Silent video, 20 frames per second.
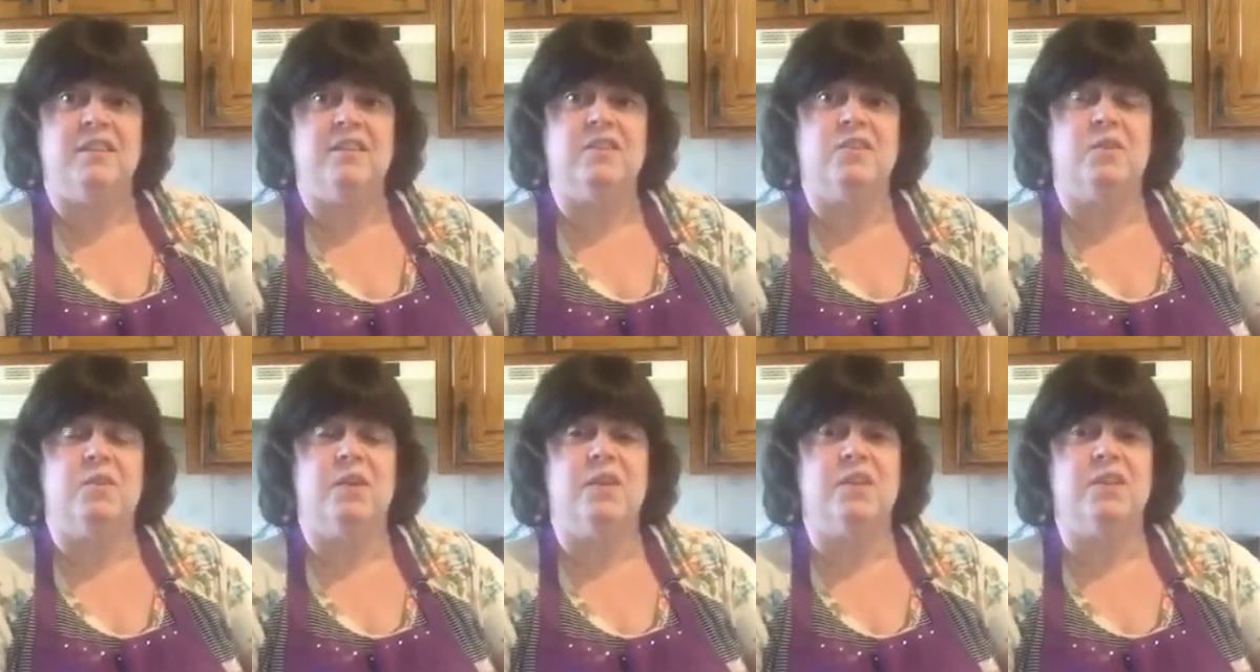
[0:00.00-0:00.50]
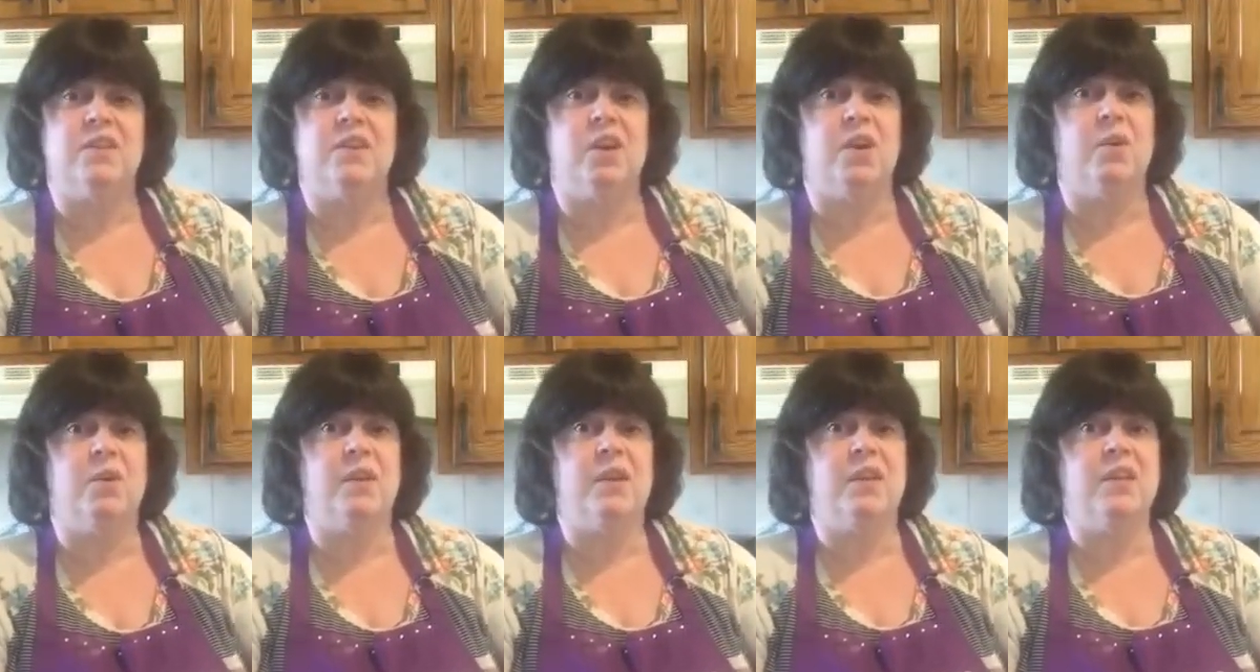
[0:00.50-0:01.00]
is going to
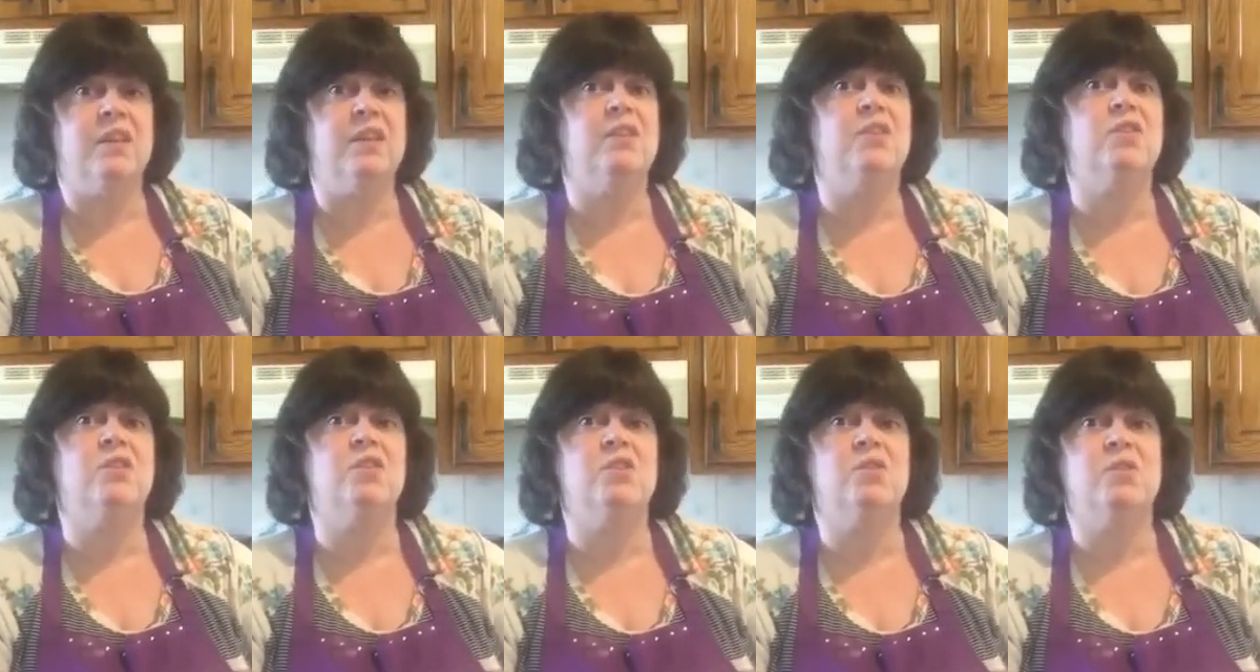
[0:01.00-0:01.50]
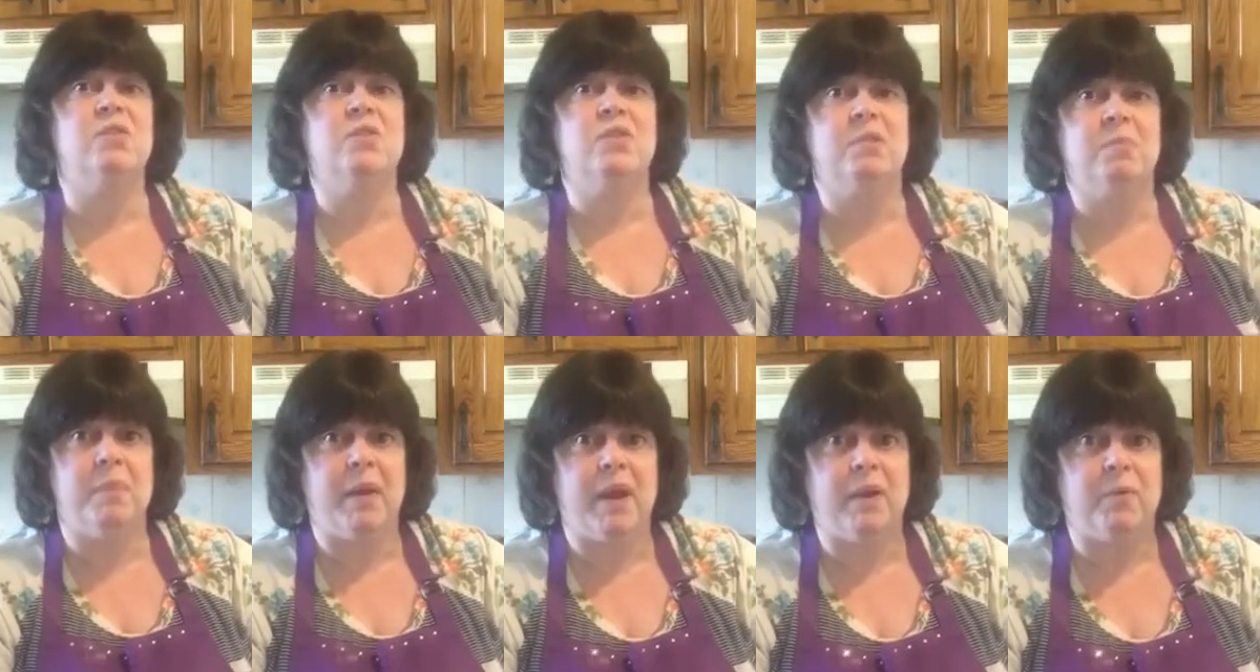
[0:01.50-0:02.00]
go into the
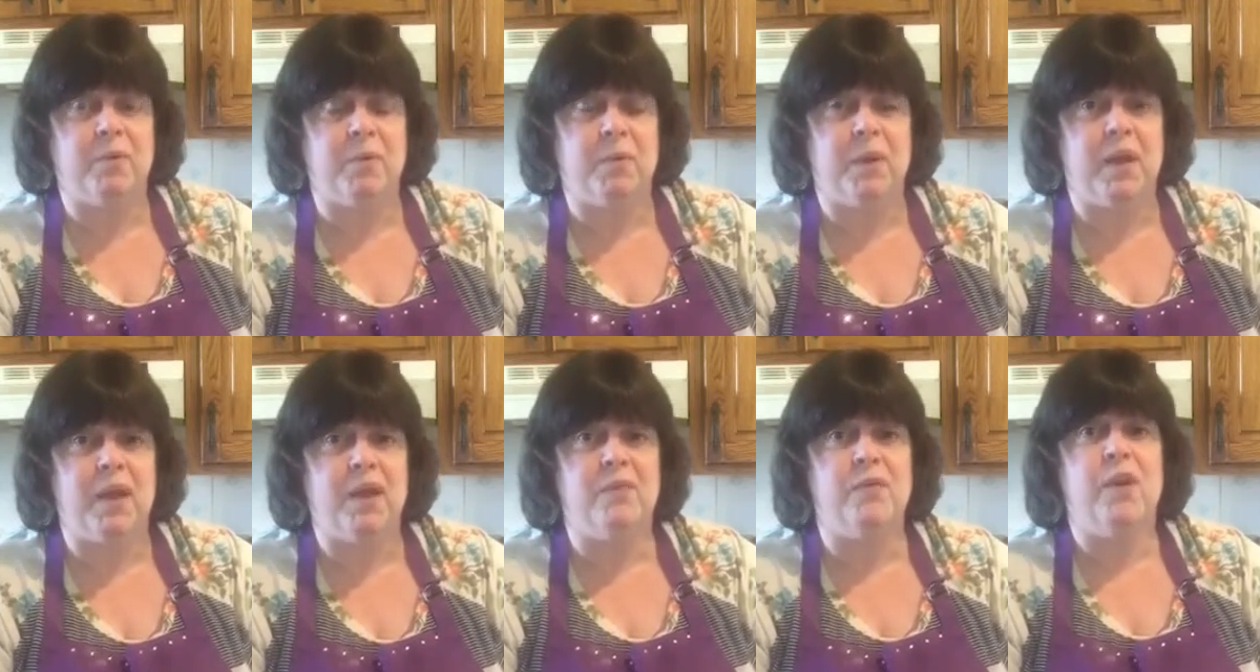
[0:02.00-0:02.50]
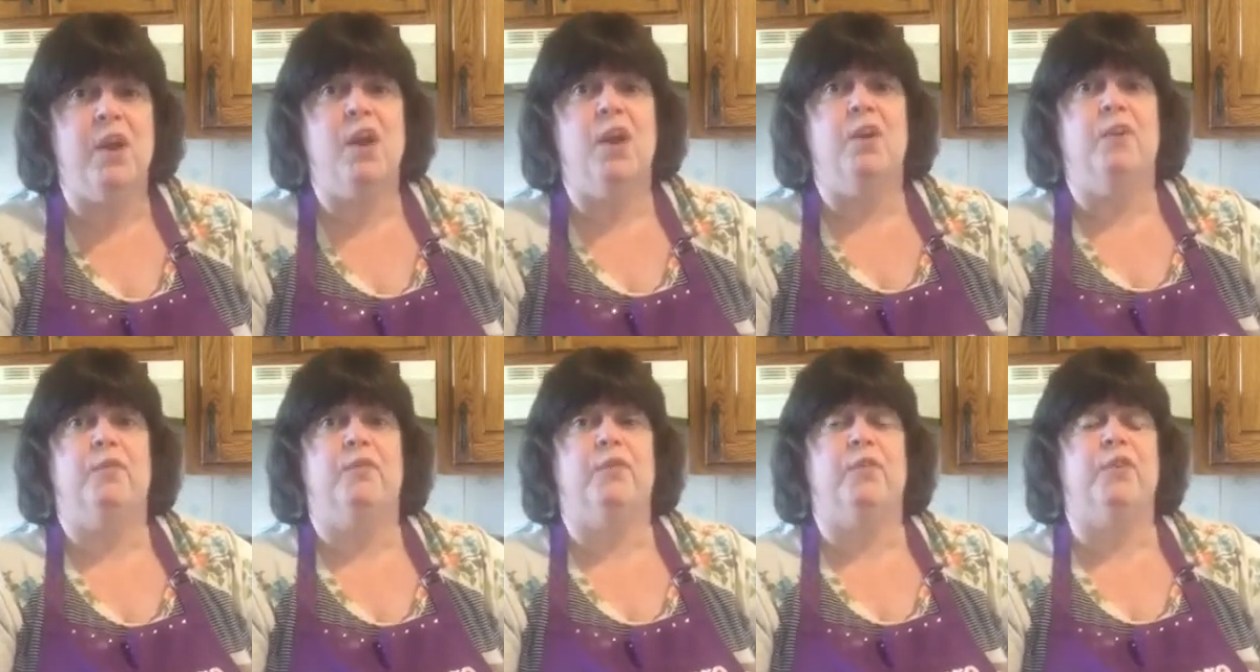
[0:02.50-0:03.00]
microwave
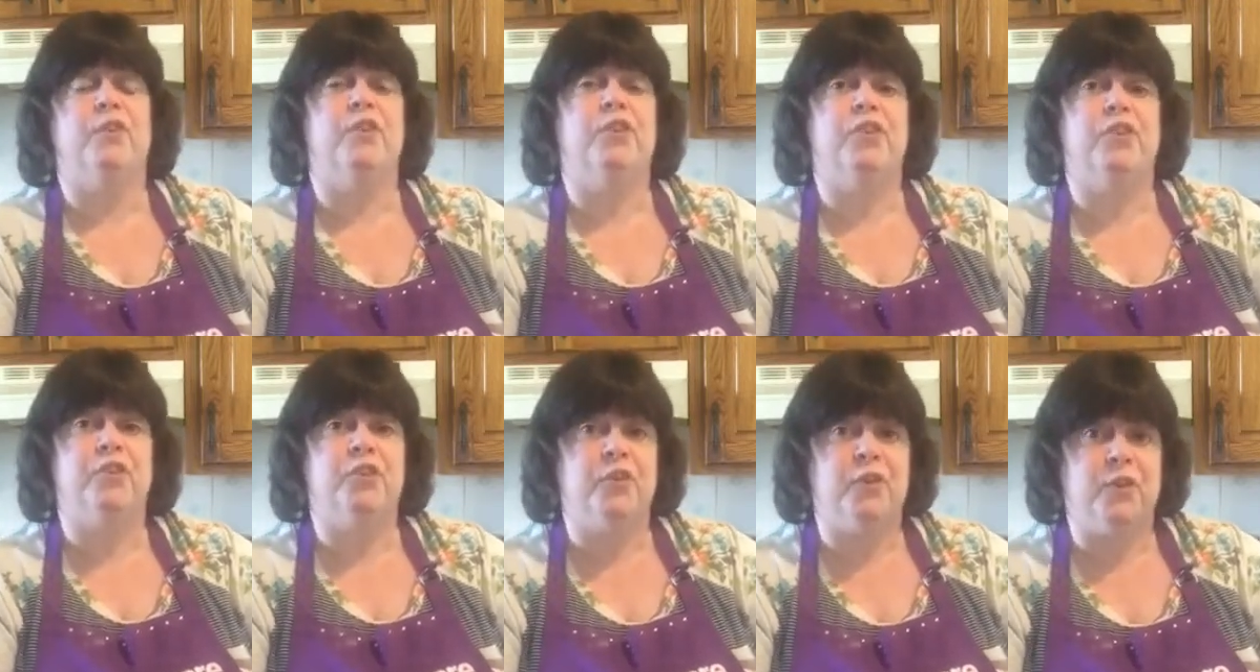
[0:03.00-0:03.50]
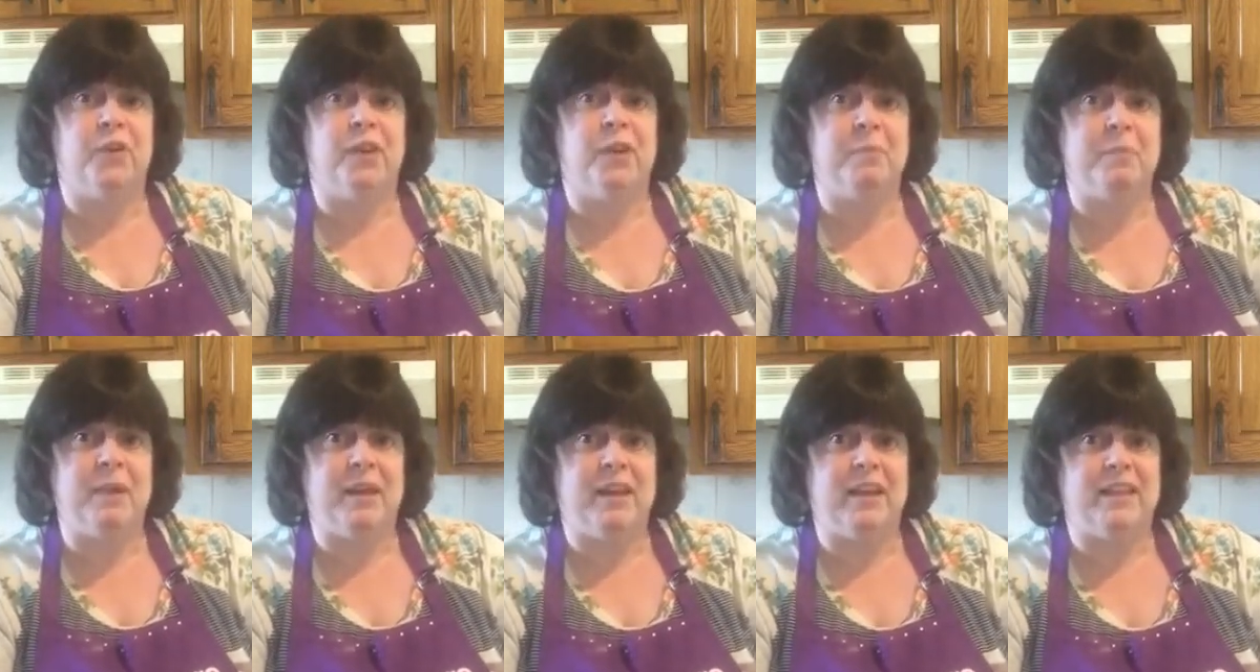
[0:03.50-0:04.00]
for 30
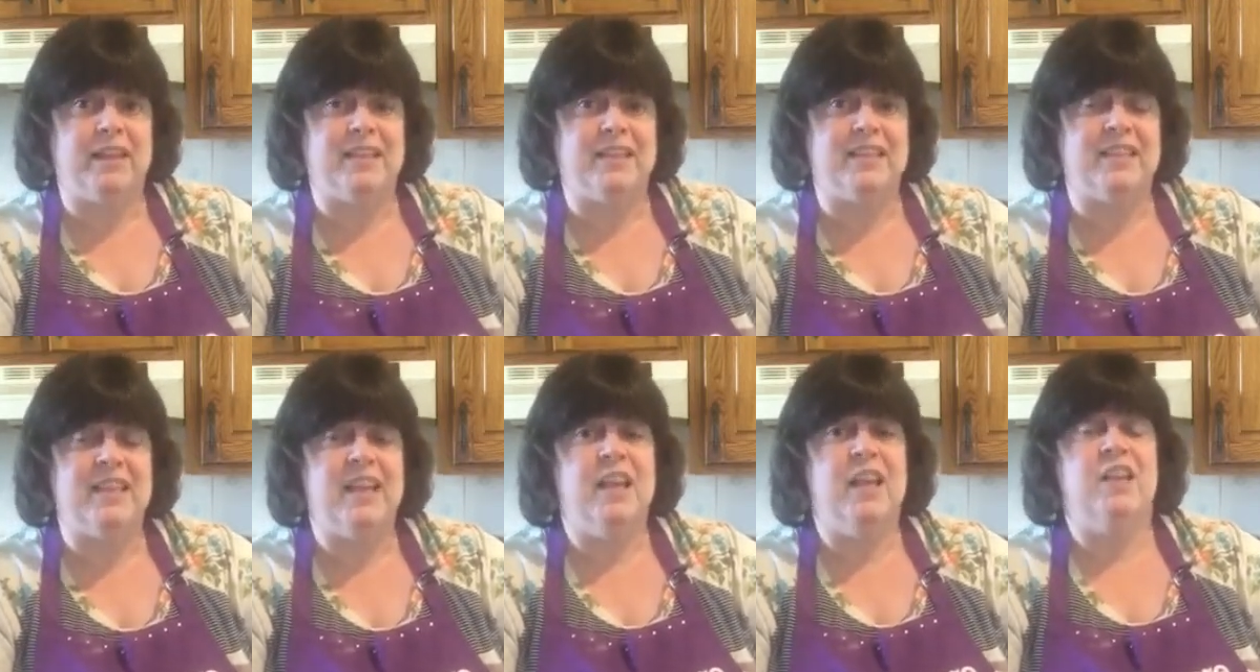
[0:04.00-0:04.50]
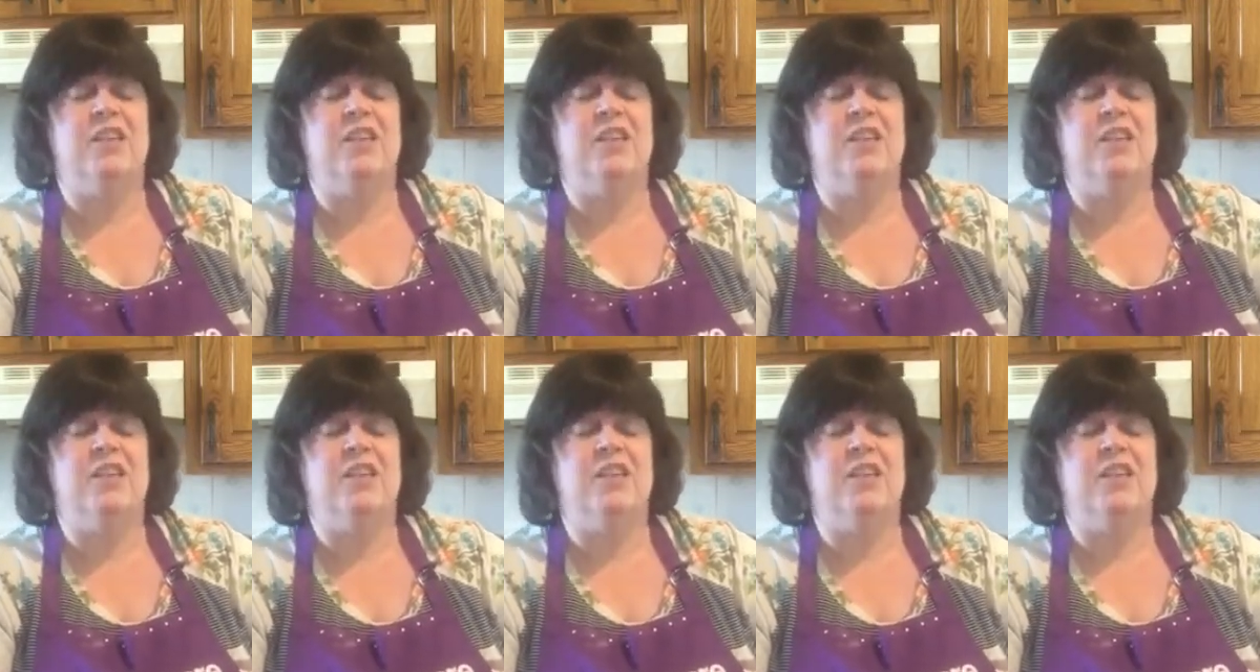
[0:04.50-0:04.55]
minutes.